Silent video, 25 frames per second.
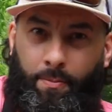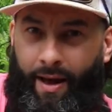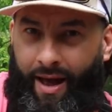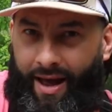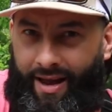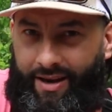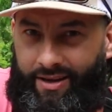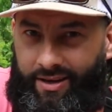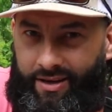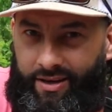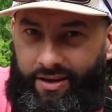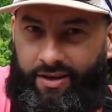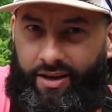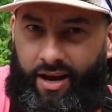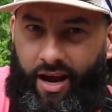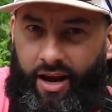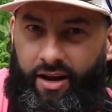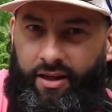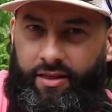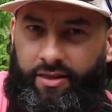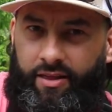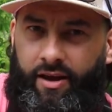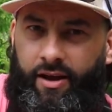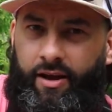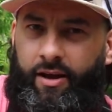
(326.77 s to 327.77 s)
idea kind
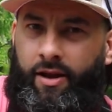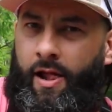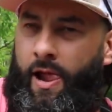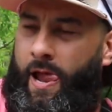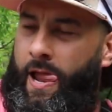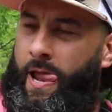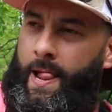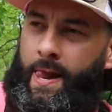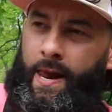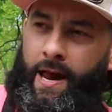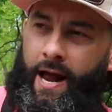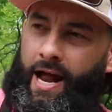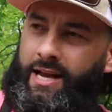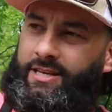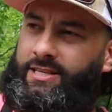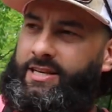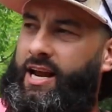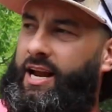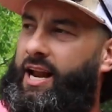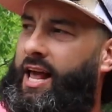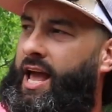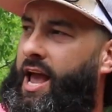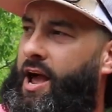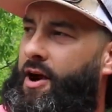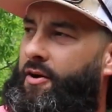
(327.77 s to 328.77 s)
of thing. That's
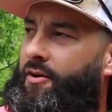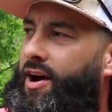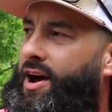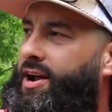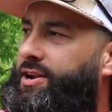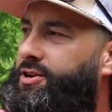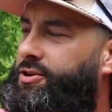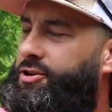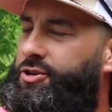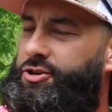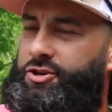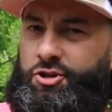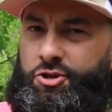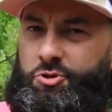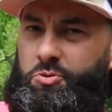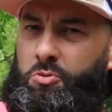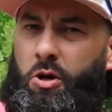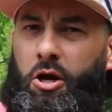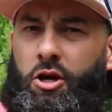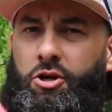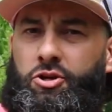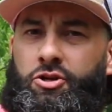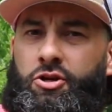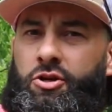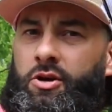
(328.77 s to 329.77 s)
kind of how I do it, just
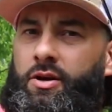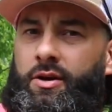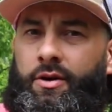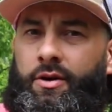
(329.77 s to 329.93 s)
because